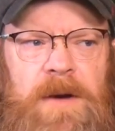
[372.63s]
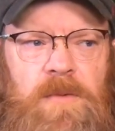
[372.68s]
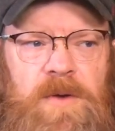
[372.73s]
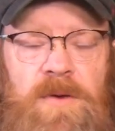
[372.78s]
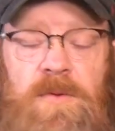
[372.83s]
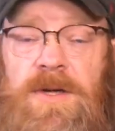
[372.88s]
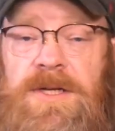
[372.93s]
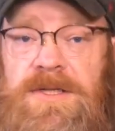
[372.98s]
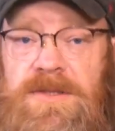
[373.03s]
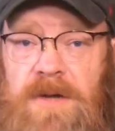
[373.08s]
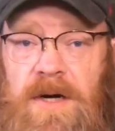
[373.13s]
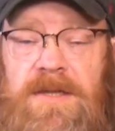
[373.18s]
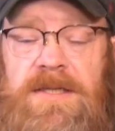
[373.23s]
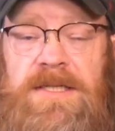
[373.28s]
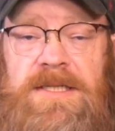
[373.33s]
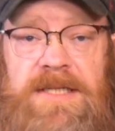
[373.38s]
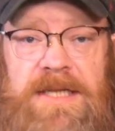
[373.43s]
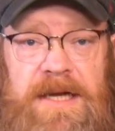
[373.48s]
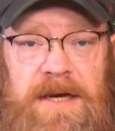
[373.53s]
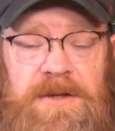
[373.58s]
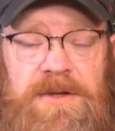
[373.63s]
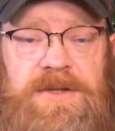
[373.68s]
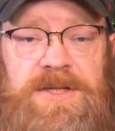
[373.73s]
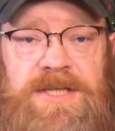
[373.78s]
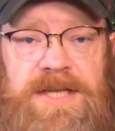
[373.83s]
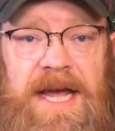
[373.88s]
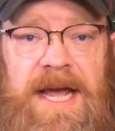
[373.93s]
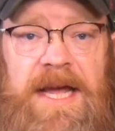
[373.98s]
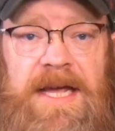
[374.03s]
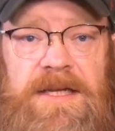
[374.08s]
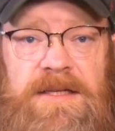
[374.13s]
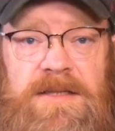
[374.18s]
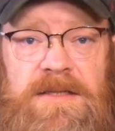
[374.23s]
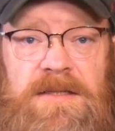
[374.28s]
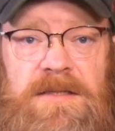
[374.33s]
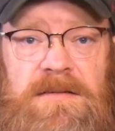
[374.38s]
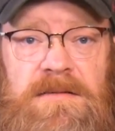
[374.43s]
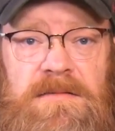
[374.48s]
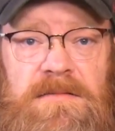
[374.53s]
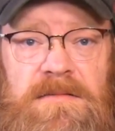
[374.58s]
that we would start to see other
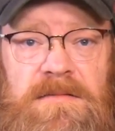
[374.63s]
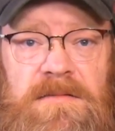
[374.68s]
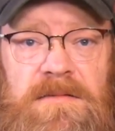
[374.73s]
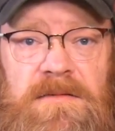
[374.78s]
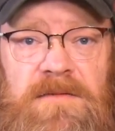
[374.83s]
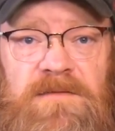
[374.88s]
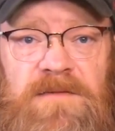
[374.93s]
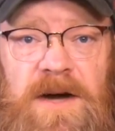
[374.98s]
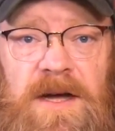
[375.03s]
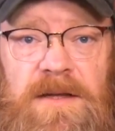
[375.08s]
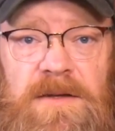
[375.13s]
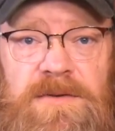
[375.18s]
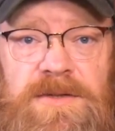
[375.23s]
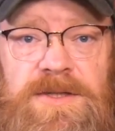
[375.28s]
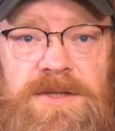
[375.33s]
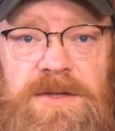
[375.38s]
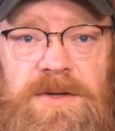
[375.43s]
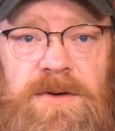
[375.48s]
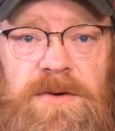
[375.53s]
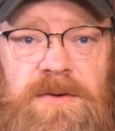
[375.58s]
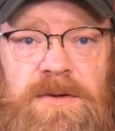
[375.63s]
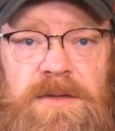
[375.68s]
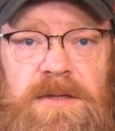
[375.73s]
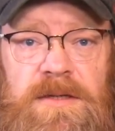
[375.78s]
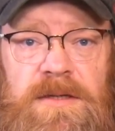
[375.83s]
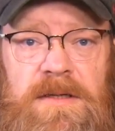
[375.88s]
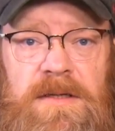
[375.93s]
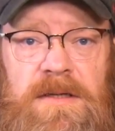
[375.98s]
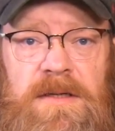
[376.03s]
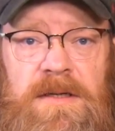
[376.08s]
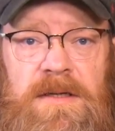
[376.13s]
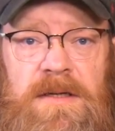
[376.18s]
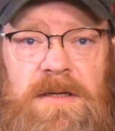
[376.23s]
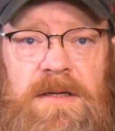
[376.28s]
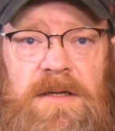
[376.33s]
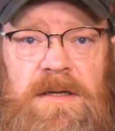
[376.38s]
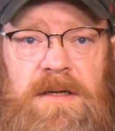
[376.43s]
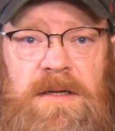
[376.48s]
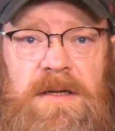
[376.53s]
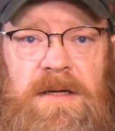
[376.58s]
states follow suit.
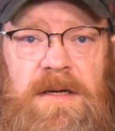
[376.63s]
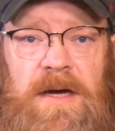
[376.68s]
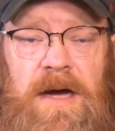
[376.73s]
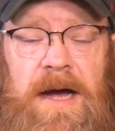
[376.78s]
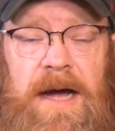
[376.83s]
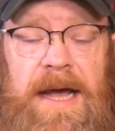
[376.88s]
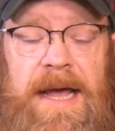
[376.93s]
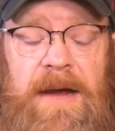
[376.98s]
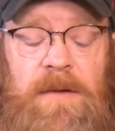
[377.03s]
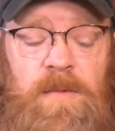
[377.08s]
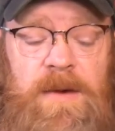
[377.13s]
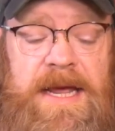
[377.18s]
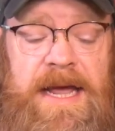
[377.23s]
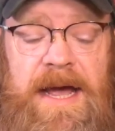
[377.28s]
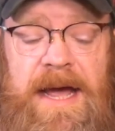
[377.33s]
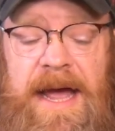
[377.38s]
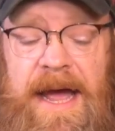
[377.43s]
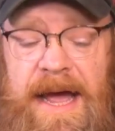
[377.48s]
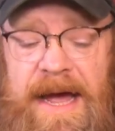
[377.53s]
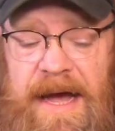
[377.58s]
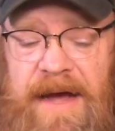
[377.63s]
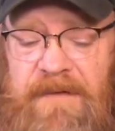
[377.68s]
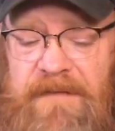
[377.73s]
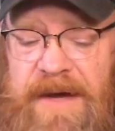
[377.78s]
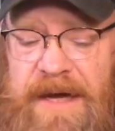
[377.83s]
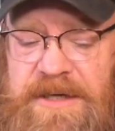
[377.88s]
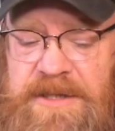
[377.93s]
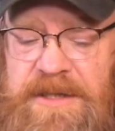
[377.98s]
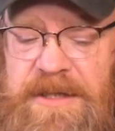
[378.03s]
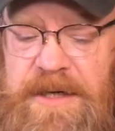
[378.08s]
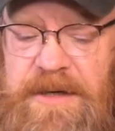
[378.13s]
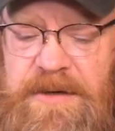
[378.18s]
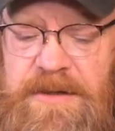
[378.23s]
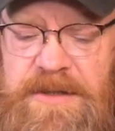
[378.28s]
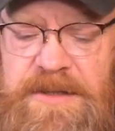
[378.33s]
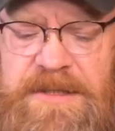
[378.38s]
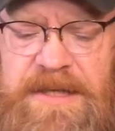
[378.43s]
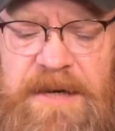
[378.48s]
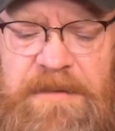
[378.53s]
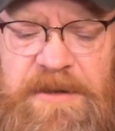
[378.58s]
Uh, and we have actually.
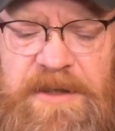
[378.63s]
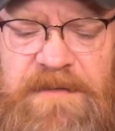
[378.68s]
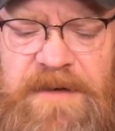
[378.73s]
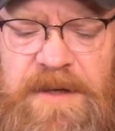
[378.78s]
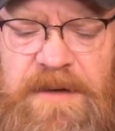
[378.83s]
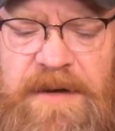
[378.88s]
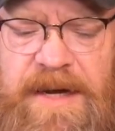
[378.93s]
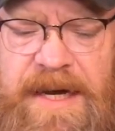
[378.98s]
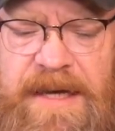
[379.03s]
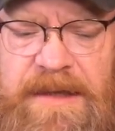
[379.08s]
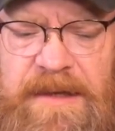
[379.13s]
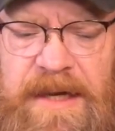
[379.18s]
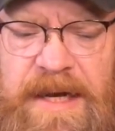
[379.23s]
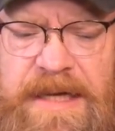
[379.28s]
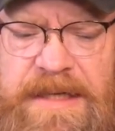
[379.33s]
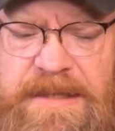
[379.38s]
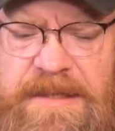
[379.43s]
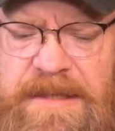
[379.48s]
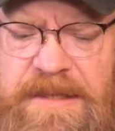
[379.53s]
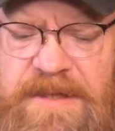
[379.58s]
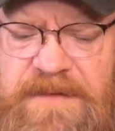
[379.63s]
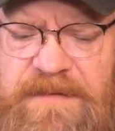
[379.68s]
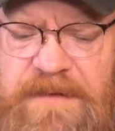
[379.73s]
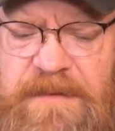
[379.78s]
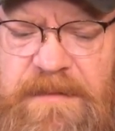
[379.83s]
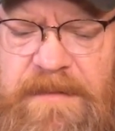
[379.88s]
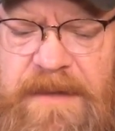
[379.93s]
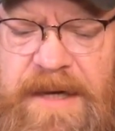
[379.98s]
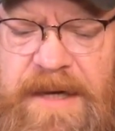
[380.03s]
Here are just a couple of other headlines. This